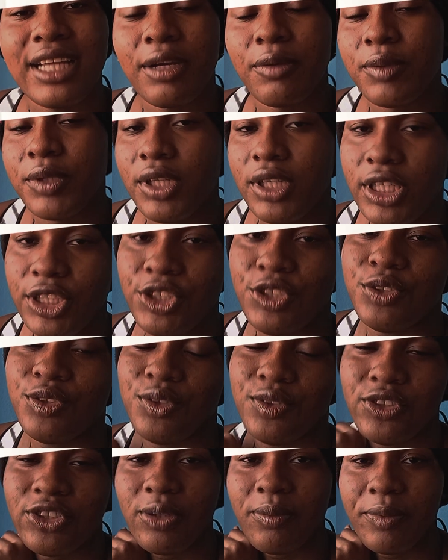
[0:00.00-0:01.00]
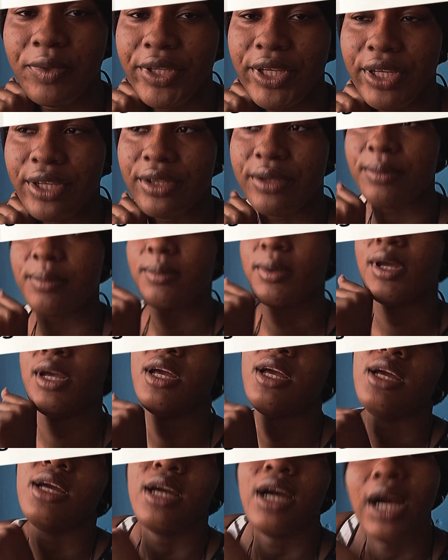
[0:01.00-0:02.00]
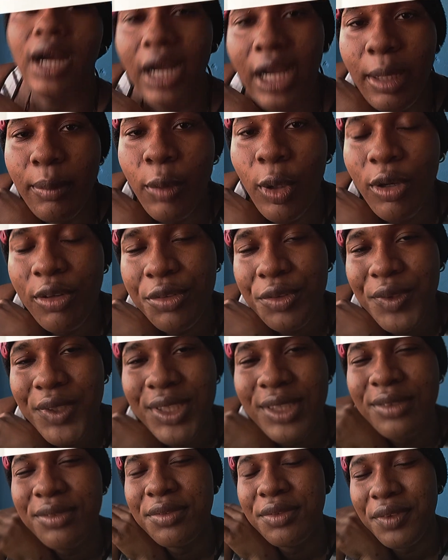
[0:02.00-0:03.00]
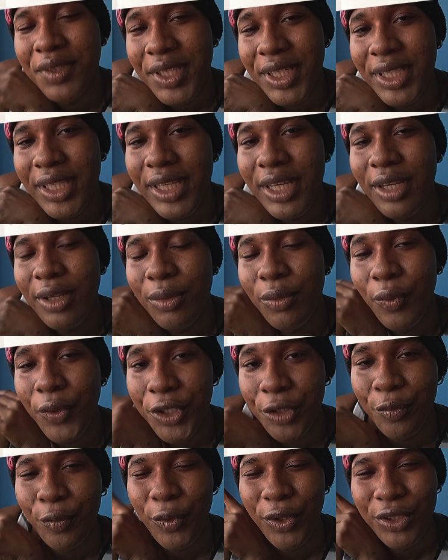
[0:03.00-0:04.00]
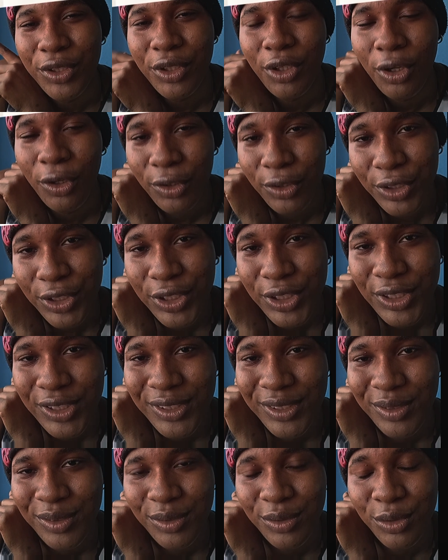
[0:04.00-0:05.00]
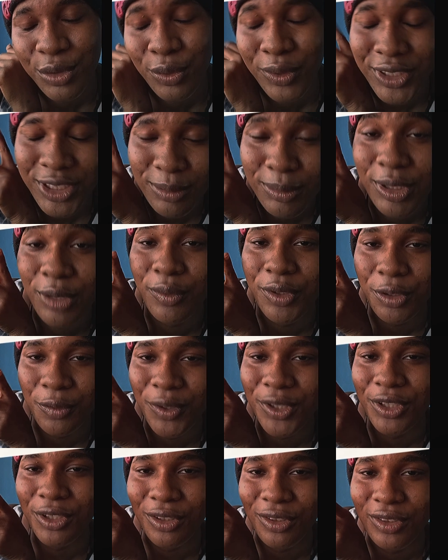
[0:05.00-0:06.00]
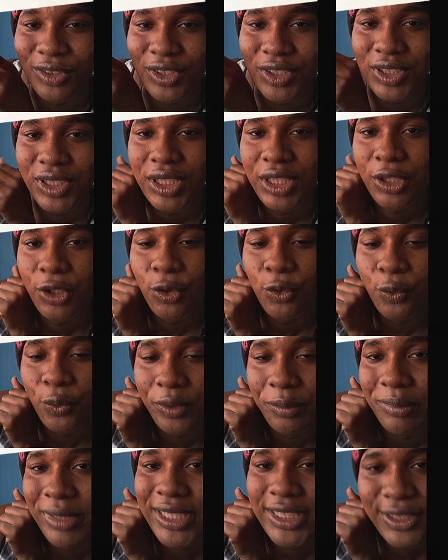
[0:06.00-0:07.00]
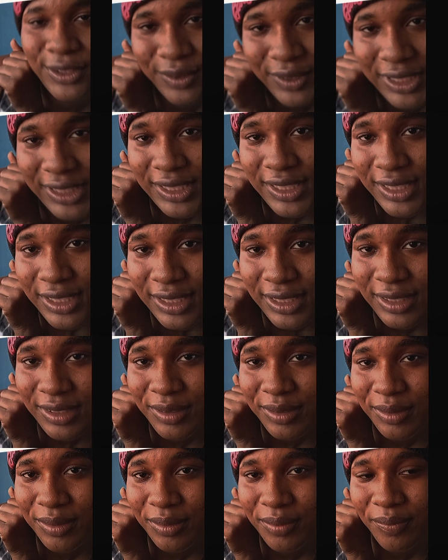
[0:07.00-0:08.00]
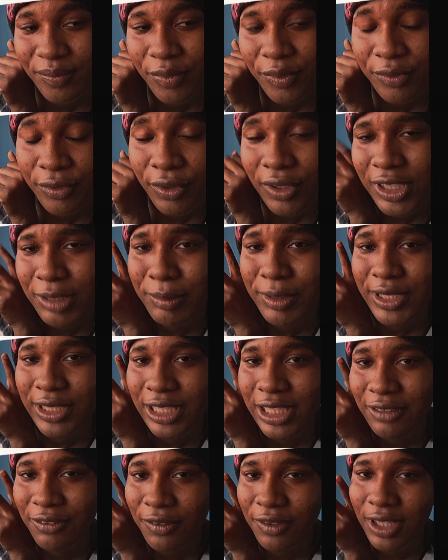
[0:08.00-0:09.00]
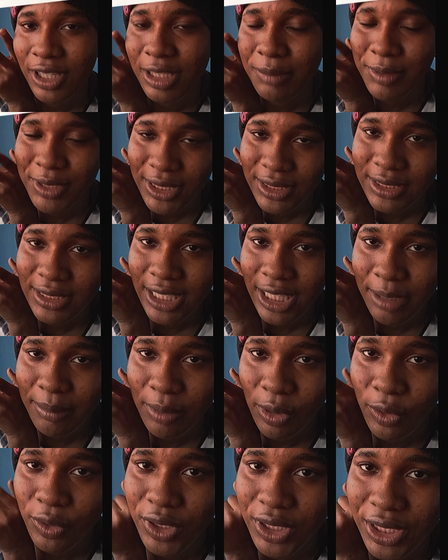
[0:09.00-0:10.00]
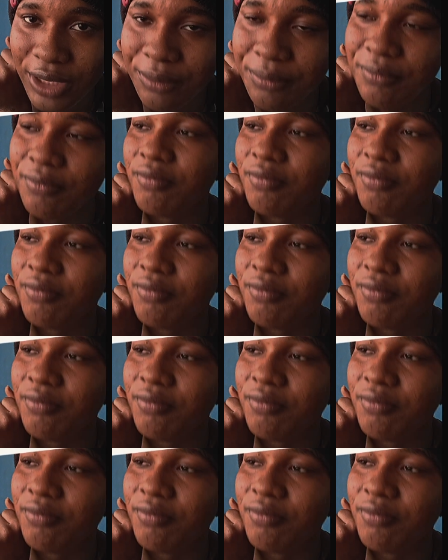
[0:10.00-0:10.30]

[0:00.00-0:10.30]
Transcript: I want to let you know something. I'm offering free one-on-one calls, 20-minute one-on-one calls with my students for a limited time only,